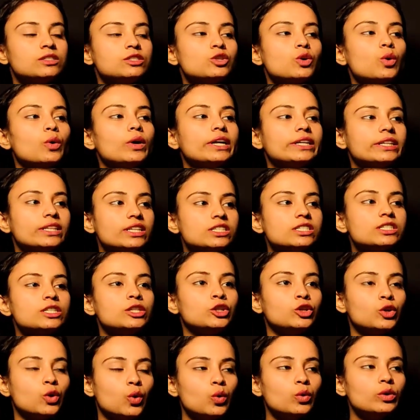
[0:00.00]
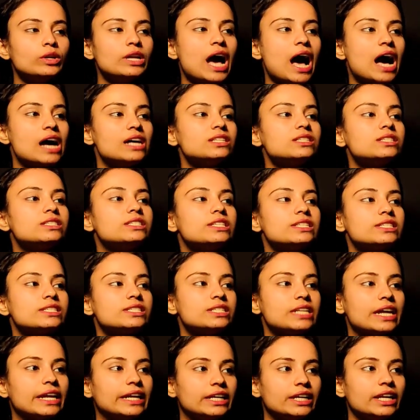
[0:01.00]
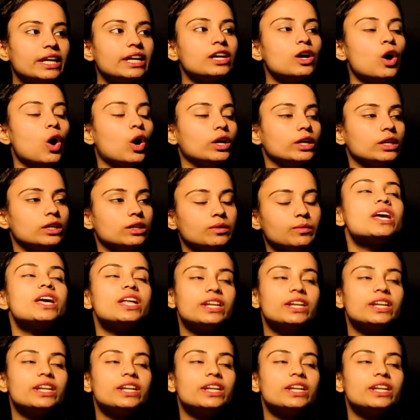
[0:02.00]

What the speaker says: So it is known as descending order.